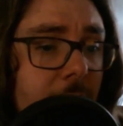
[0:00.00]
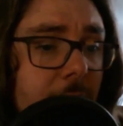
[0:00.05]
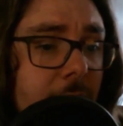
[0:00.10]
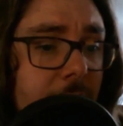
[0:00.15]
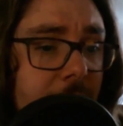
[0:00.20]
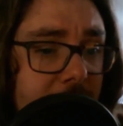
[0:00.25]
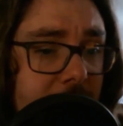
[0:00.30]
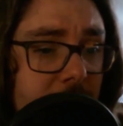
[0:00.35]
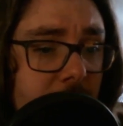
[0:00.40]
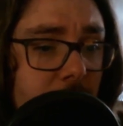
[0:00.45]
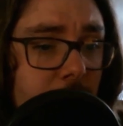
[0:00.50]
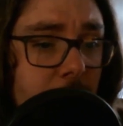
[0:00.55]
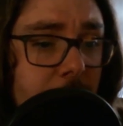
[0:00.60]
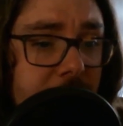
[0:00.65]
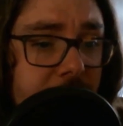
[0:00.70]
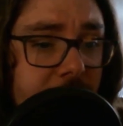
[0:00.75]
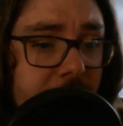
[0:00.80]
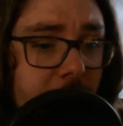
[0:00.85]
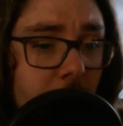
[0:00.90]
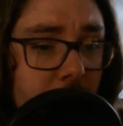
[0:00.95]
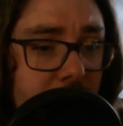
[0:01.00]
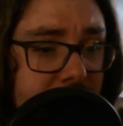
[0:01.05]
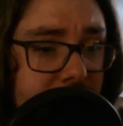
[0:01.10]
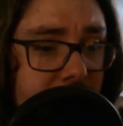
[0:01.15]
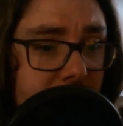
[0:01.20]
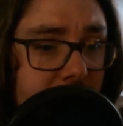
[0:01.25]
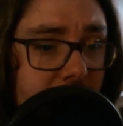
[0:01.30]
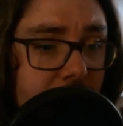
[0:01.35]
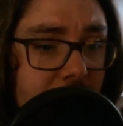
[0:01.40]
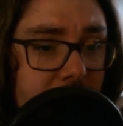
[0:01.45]
The next will be
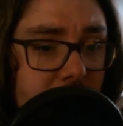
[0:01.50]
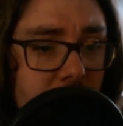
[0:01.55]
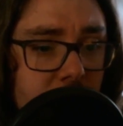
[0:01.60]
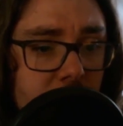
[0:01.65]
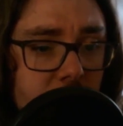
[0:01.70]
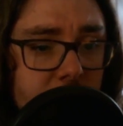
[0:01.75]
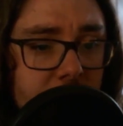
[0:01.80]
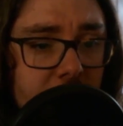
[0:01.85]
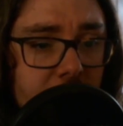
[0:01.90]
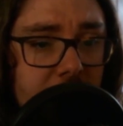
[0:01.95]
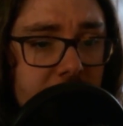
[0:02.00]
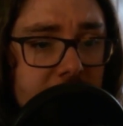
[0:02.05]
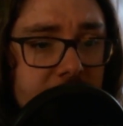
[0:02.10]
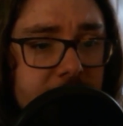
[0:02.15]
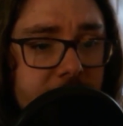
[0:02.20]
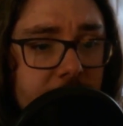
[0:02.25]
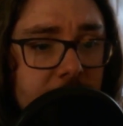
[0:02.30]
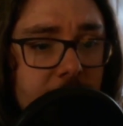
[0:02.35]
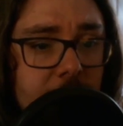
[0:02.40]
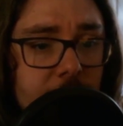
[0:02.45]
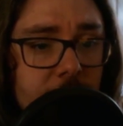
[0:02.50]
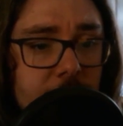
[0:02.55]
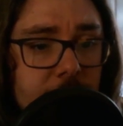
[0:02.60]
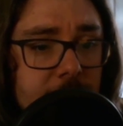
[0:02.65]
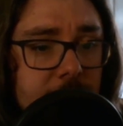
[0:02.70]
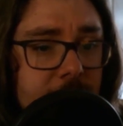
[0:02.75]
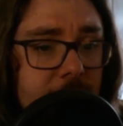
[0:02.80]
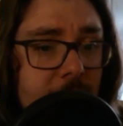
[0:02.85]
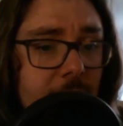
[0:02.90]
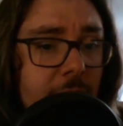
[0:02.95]
voice and instrument
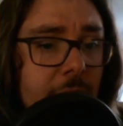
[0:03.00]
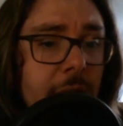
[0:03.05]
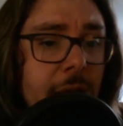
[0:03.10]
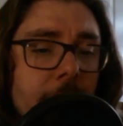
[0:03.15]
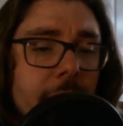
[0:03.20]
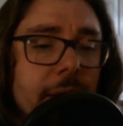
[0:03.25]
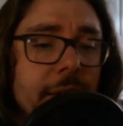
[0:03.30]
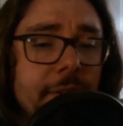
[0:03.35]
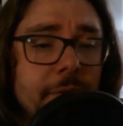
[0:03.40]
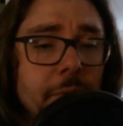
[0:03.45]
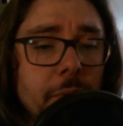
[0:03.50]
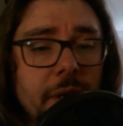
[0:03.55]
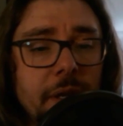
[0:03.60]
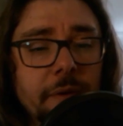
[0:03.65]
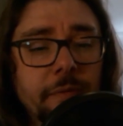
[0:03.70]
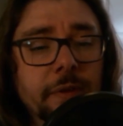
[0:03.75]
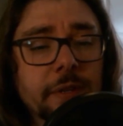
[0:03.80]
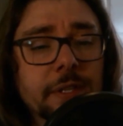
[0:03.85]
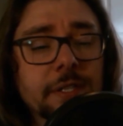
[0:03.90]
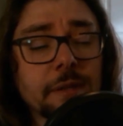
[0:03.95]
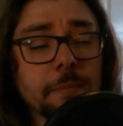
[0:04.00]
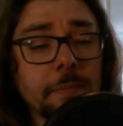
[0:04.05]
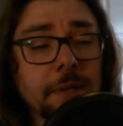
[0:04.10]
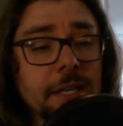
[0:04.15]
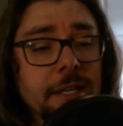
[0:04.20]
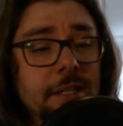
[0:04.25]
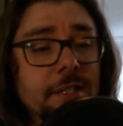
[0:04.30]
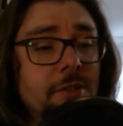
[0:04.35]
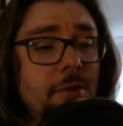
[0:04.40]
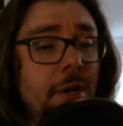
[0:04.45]
classifications. This will give us the
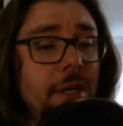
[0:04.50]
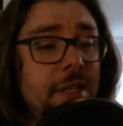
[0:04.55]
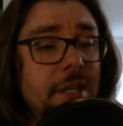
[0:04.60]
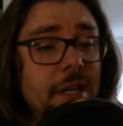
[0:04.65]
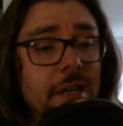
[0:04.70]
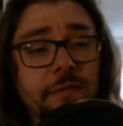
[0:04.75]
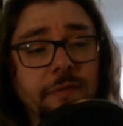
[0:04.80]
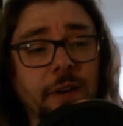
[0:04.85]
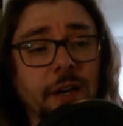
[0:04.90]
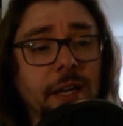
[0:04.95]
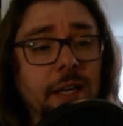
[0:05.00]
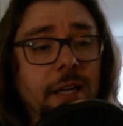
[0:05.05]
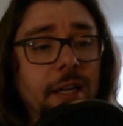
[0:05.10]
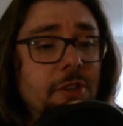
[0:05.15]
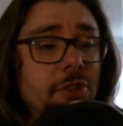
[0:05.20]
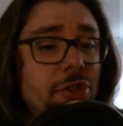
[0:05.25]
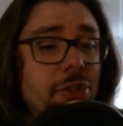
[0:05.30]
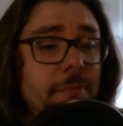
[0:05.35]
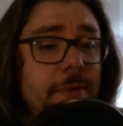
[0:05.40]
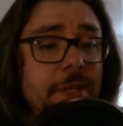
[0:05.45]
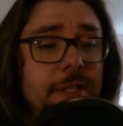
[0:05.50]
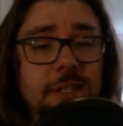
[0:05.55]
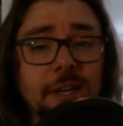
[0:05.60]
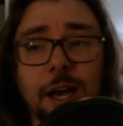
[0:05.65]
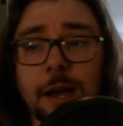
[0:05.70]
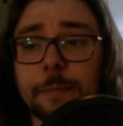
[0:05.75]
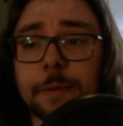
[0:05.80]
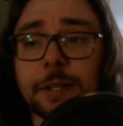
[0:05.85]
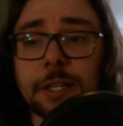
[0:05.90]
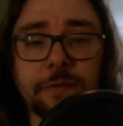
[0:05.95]
means to identify instruments
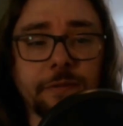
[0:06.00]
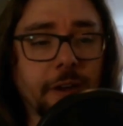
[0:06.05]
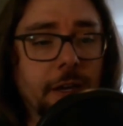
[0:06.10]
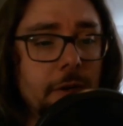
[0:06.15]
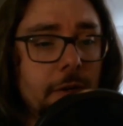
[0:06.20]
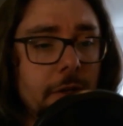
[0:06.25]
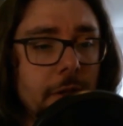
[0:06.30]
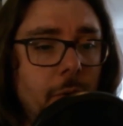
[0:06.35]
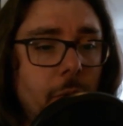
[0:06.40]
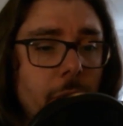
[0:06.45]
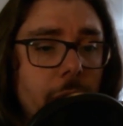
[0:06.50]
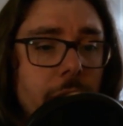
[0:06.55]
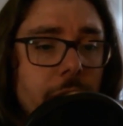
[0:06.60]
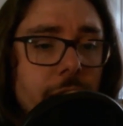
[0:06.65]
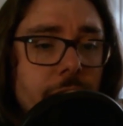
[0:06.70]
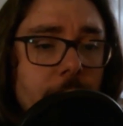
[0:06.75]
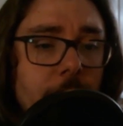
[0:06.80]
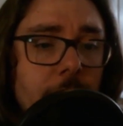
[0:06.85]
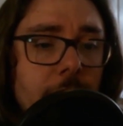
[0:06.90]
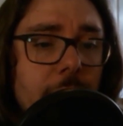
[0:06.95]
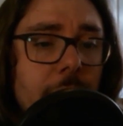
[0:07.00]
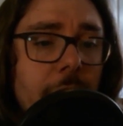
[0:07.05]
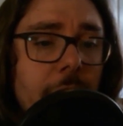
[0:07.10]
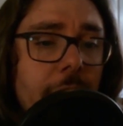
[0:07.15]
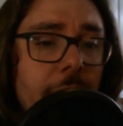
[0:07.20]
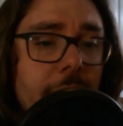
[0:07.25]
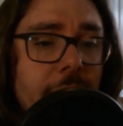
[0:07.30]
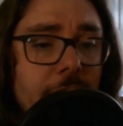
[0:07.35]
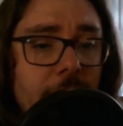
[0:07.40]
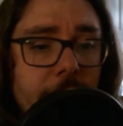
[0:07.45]
commonly found in the orchestra
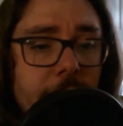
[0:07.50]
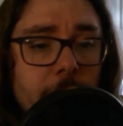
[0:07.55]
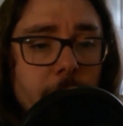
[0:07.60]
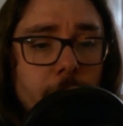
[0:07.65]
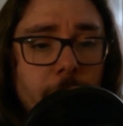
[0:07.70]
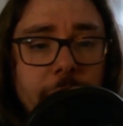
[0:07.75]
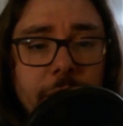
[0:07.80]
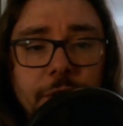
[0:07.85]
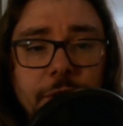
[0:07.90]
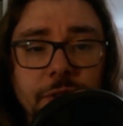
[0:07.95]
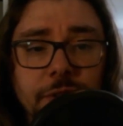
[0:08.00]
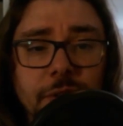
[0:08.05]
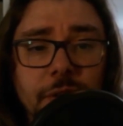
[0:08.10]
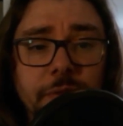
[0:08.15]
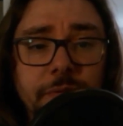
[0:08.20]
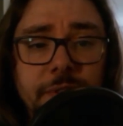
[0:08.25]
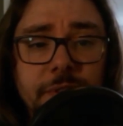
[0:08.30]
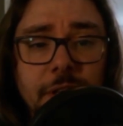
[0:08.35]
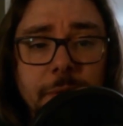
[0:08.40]
and cover the ranges of